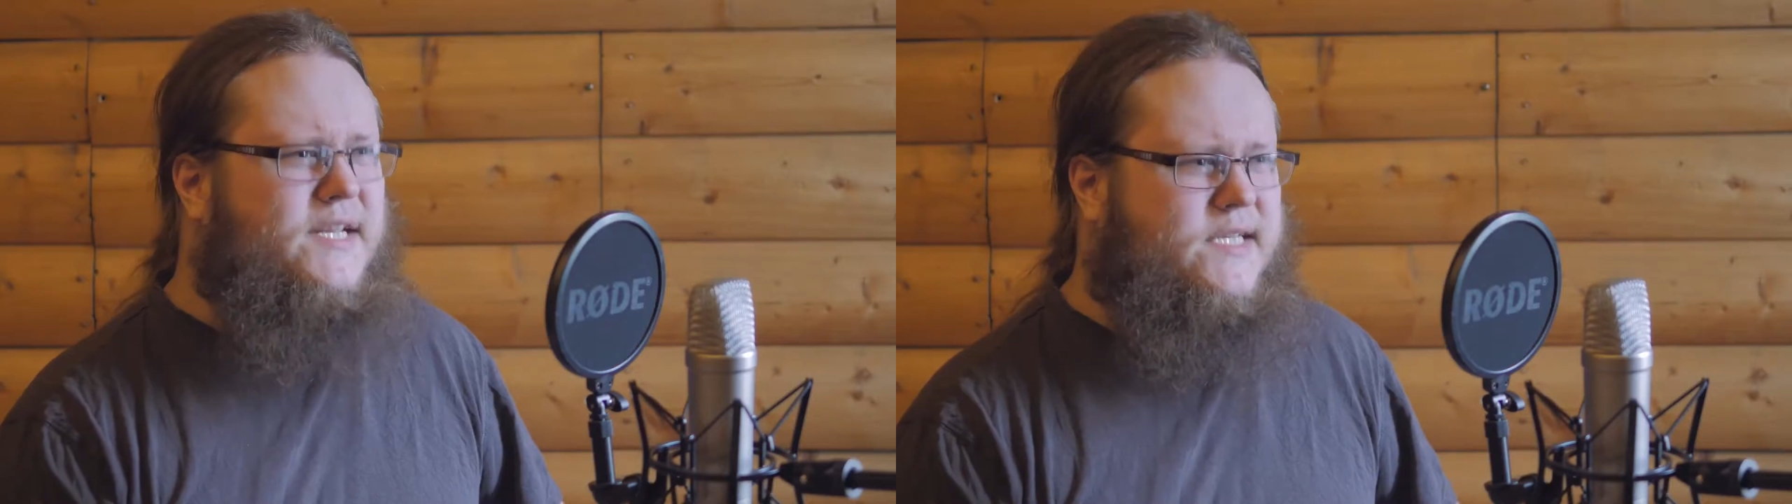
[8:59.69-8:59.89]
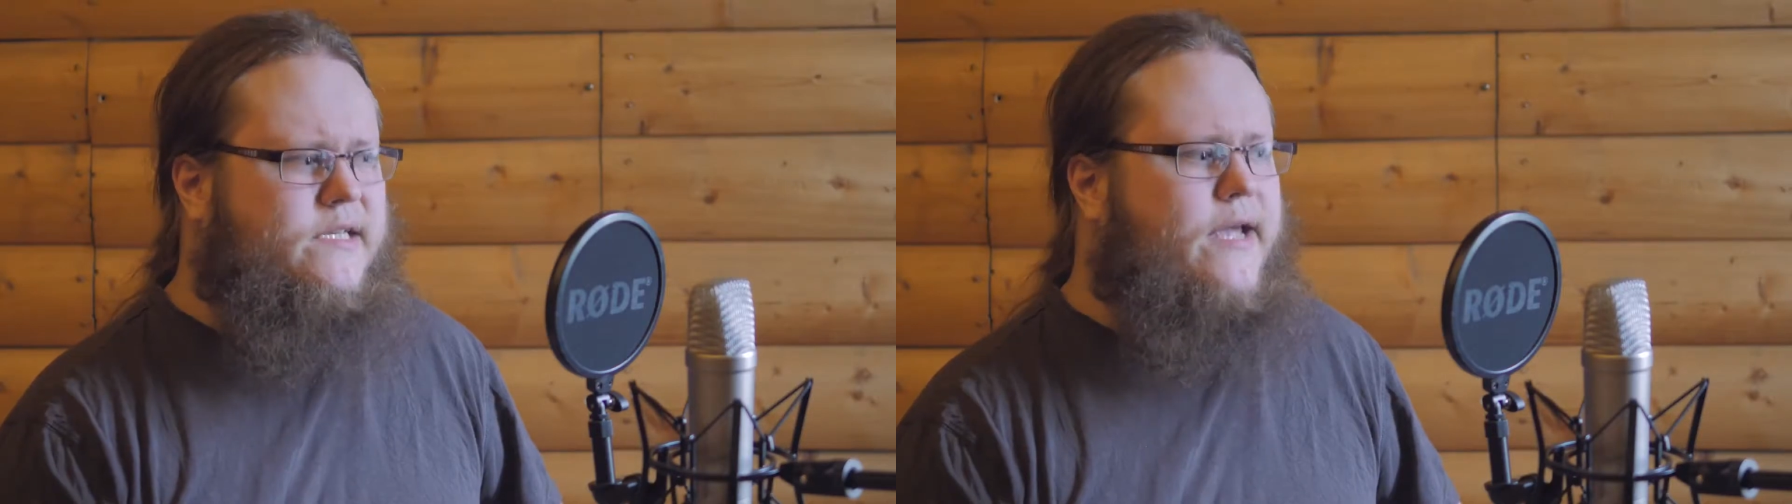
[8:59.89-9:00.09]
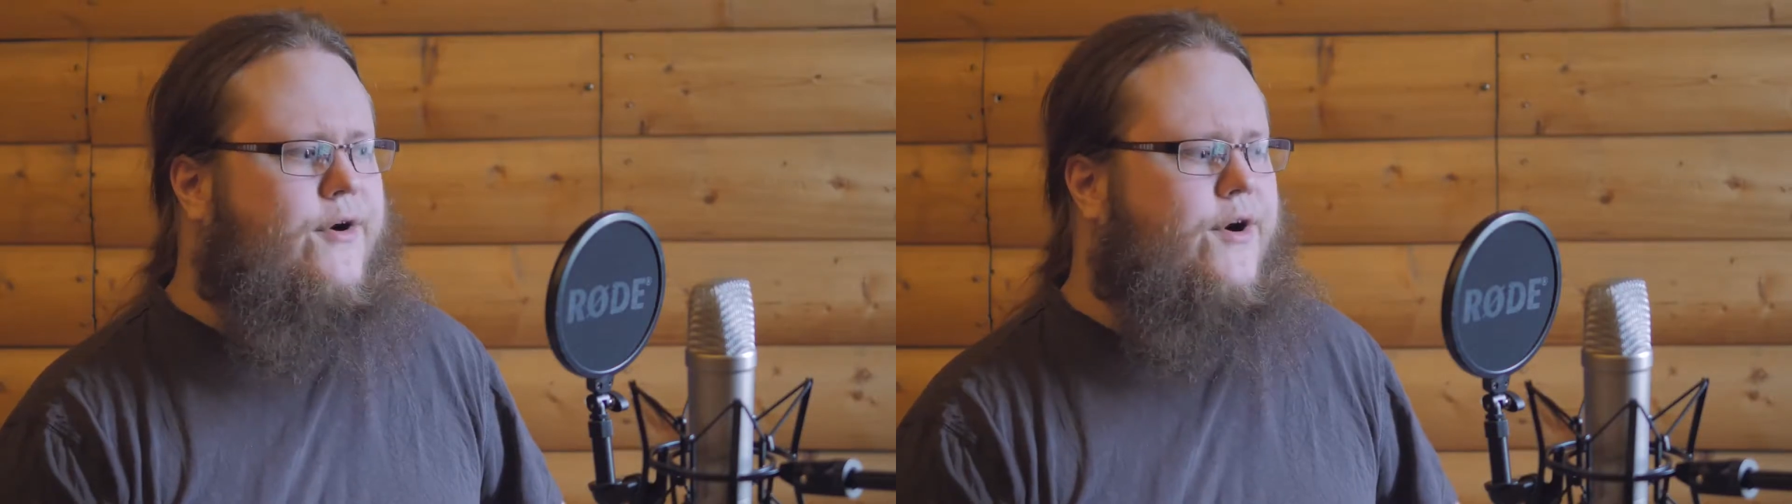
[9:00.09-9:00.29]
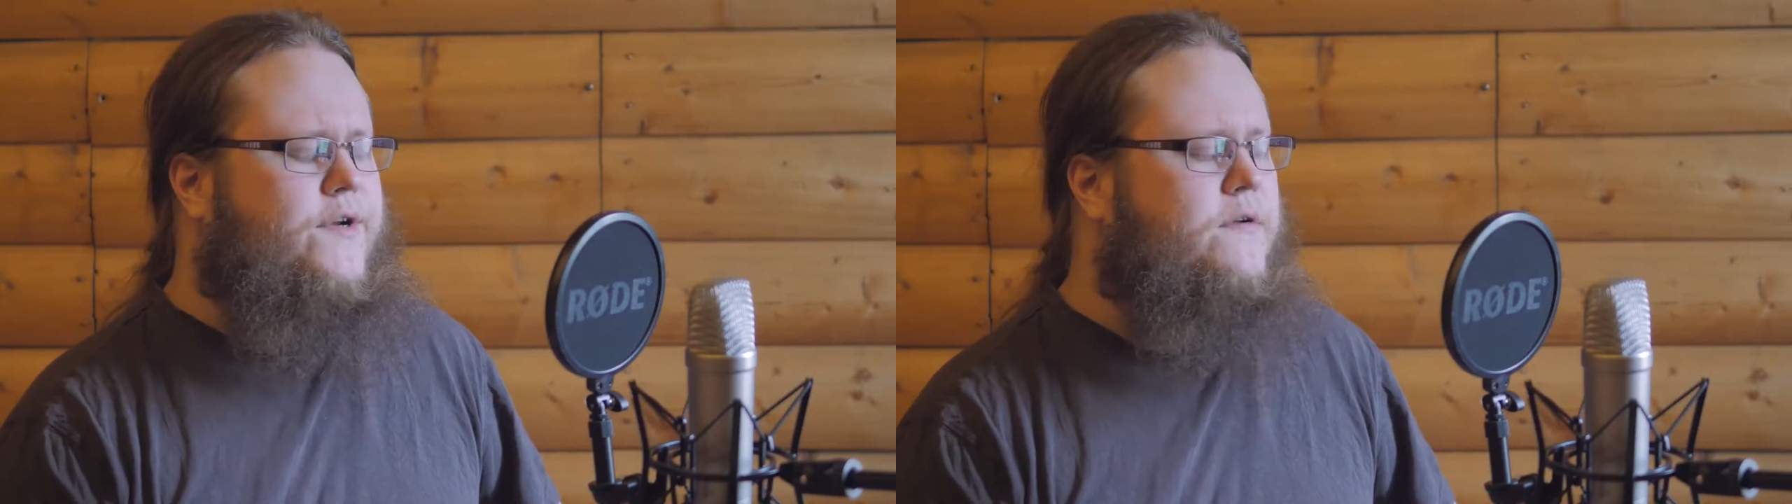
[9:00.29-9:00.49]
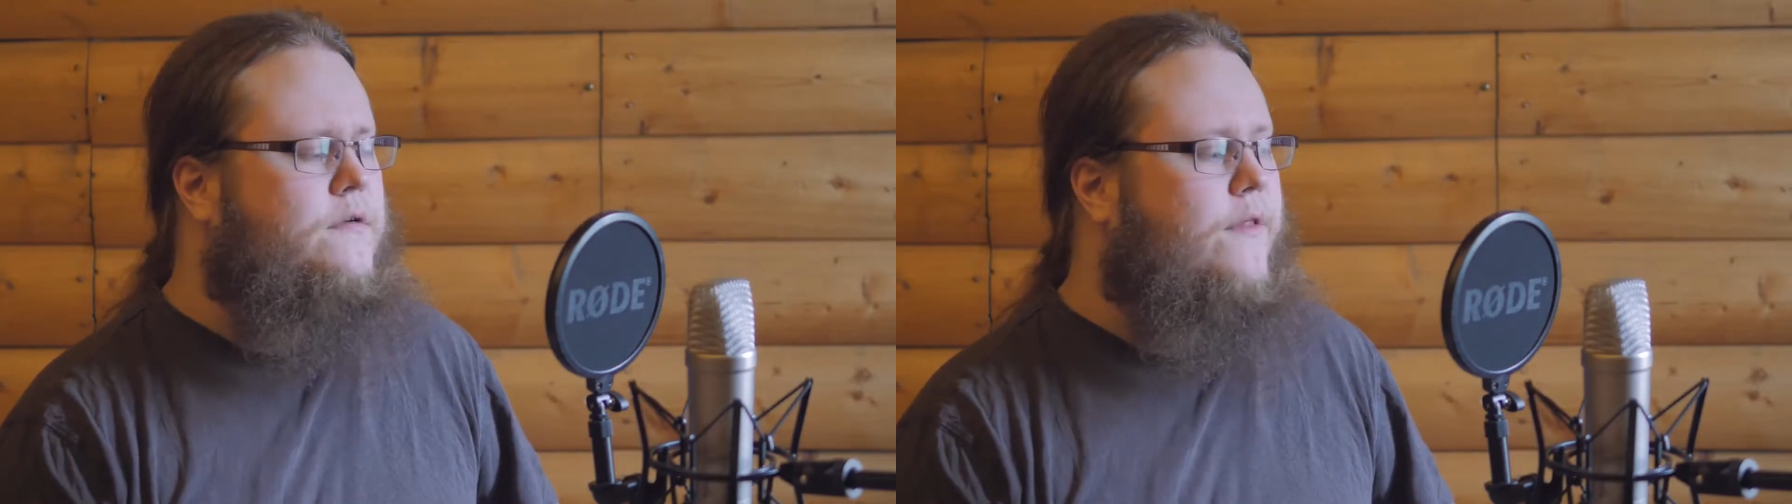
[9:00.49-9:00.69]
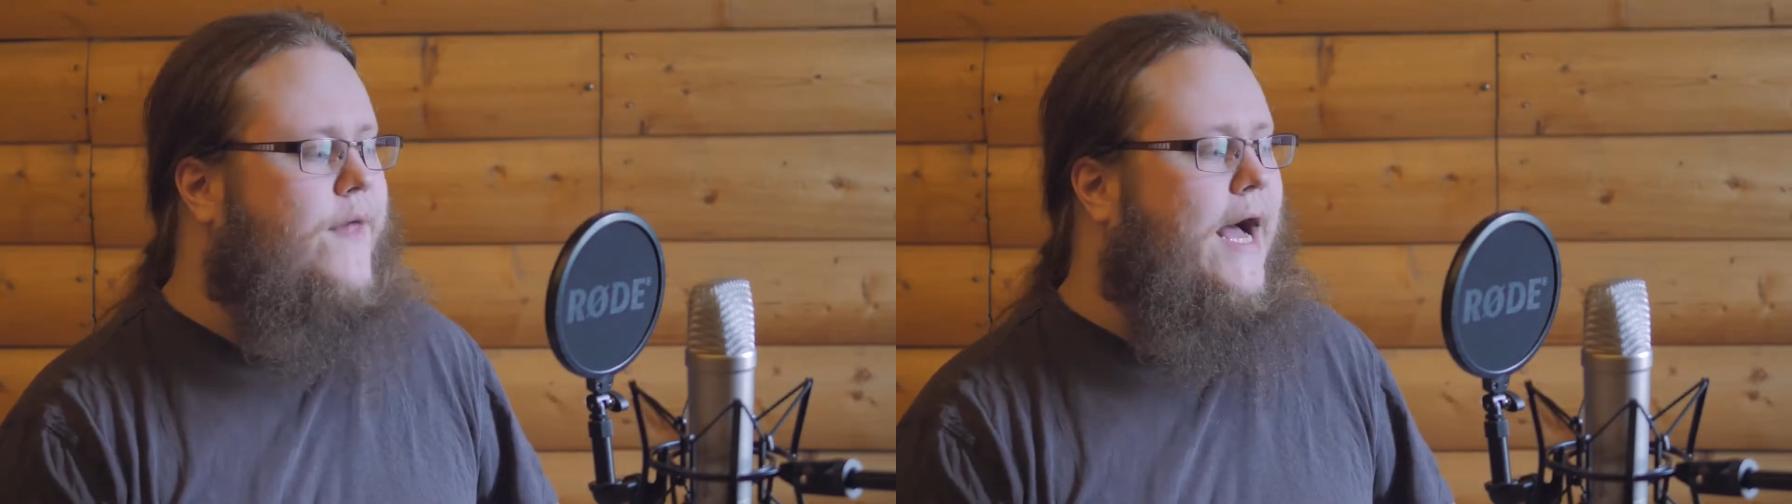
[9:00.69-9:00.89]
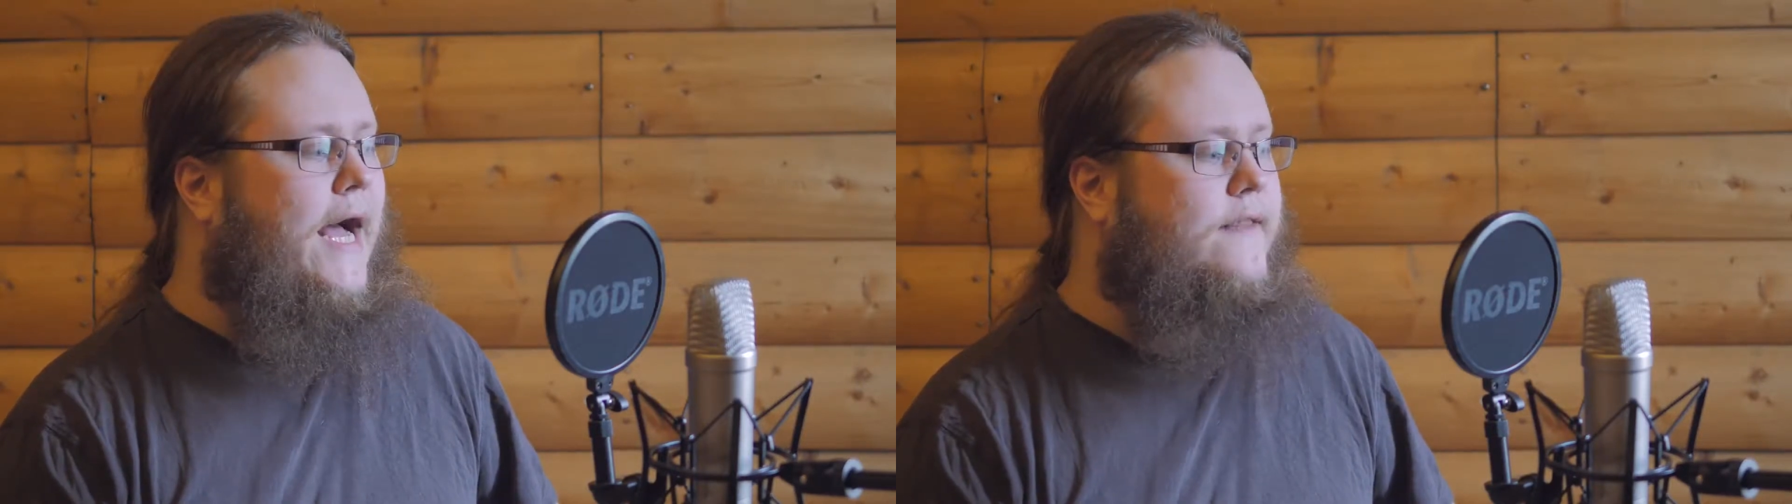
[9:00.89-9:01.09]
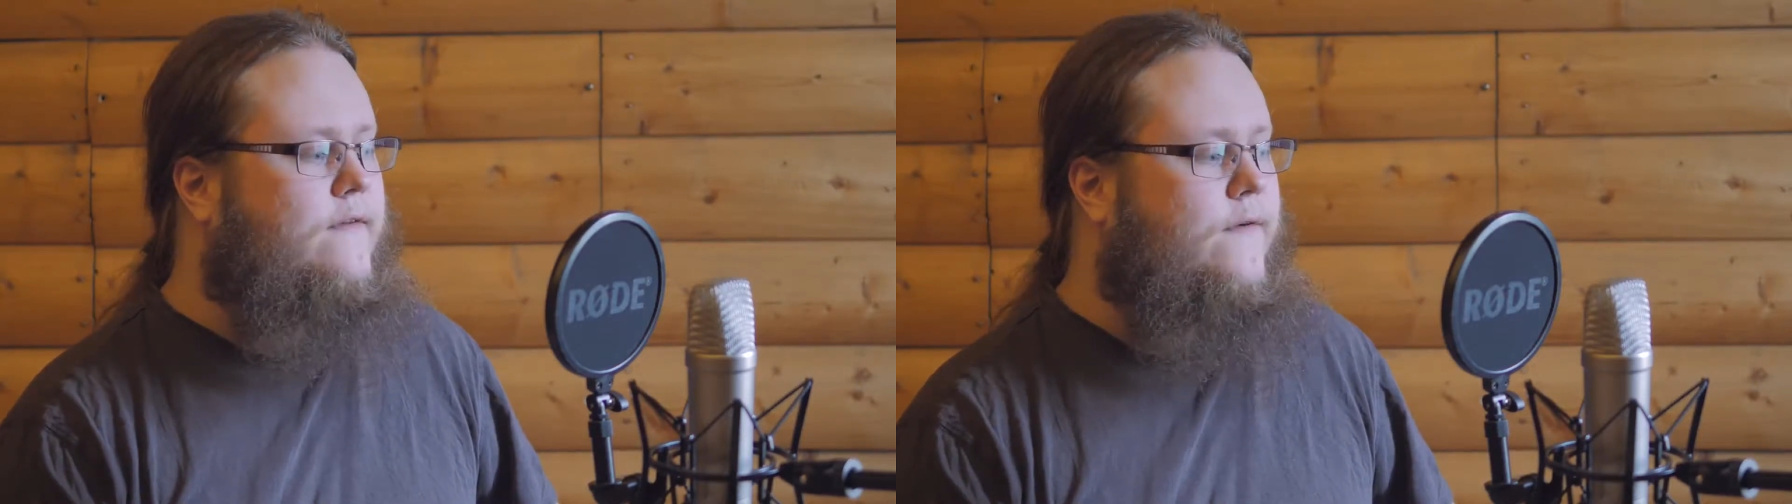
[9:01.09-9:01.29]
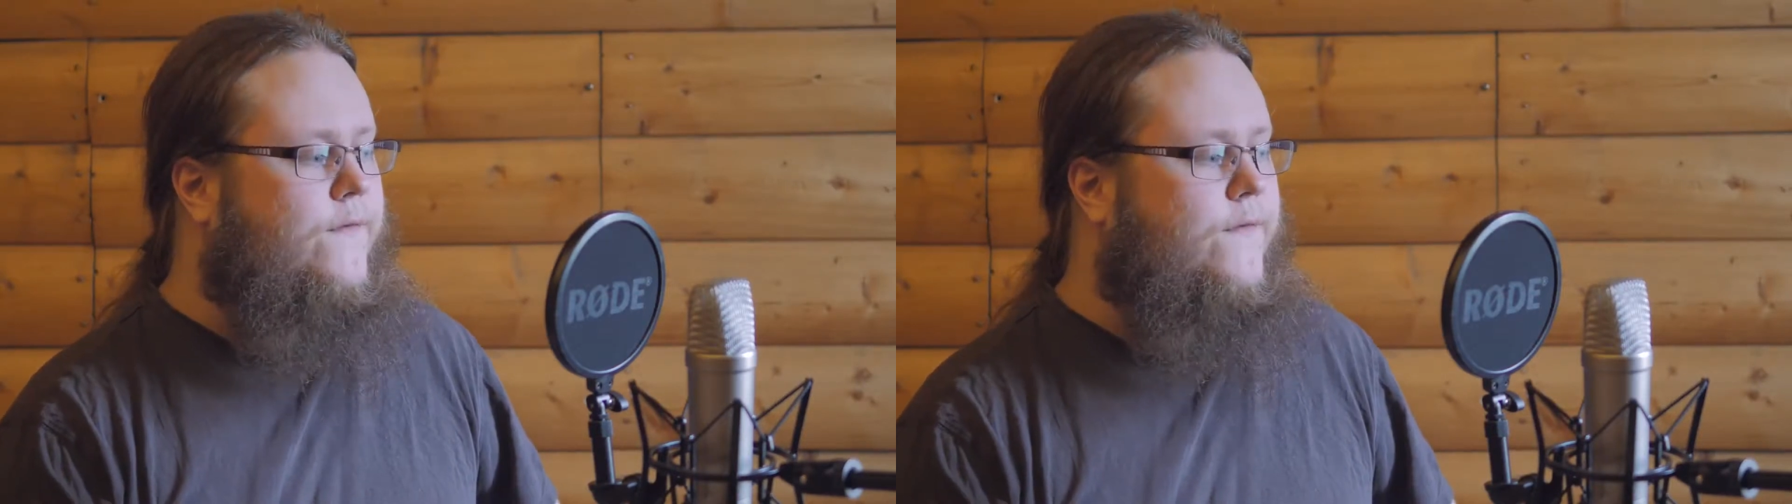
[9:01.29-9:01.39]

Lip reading: scared that